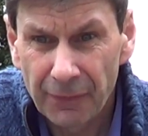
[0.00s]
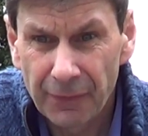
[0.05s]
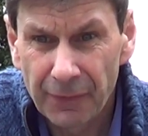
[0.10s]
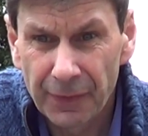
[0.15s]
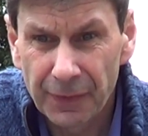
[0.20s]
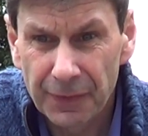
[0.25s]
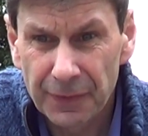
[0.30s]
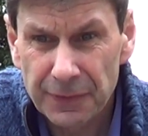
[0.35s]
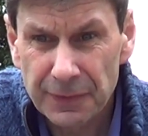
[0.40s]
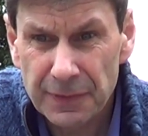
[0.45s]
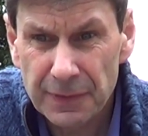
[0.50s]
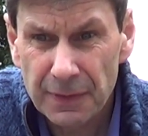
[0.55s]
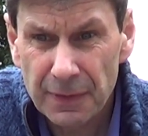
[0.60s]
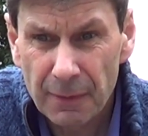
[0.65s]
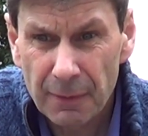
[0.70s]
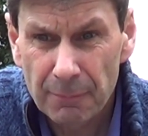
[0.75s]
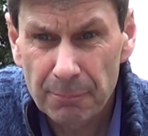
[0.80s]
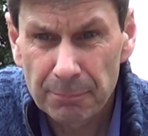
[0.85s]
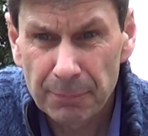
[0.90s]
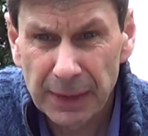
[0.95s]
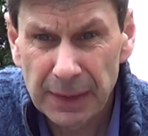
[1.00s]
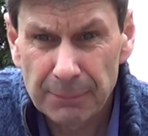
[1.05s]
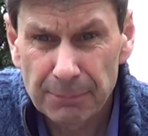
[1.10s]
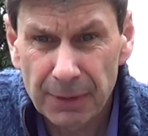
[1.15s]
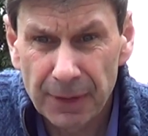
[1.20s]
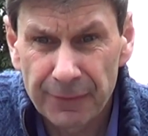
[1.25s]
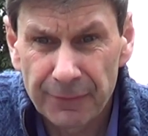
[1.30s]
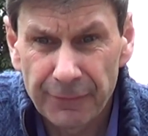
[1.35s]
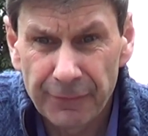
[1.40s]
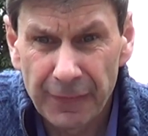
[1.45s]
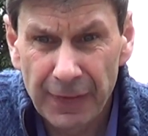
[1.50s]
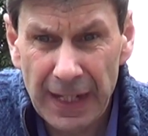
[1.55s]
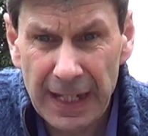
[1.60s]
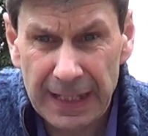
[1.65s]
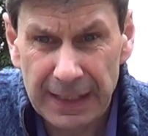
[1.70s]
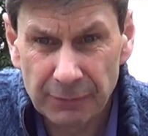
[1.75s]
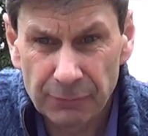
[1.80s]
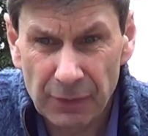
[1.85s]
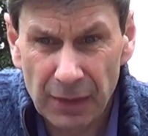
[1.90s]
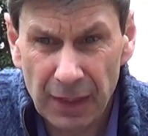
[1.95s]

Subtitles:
that people have then,